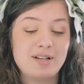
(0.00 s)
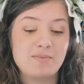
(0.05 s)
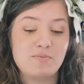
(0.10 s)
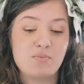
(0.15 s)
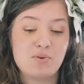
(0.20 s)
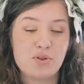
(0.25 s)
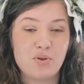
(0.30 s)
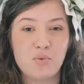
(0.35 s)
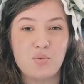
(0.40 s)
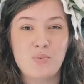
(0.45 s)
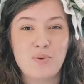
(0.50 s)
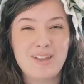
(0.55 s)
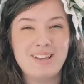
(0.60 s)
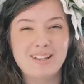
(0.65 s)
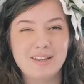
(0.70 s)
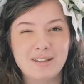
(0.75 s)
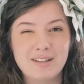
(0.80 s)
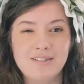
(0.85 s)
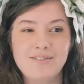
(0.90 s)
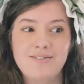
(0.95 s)
up with a
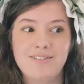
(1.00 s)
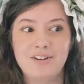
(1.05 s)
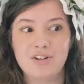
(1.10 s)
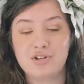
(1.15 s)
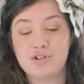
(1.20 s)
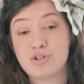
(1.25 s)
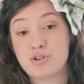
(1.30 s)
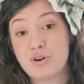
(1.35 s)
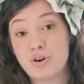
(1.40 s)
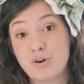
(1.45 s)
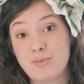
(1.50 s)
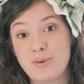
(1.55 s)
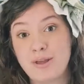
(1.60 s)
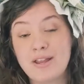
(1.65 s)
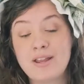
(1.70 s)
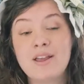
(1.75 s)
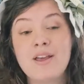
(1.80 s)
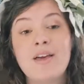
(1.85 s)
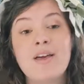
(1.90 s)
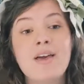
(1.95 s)
wiggly finished garment.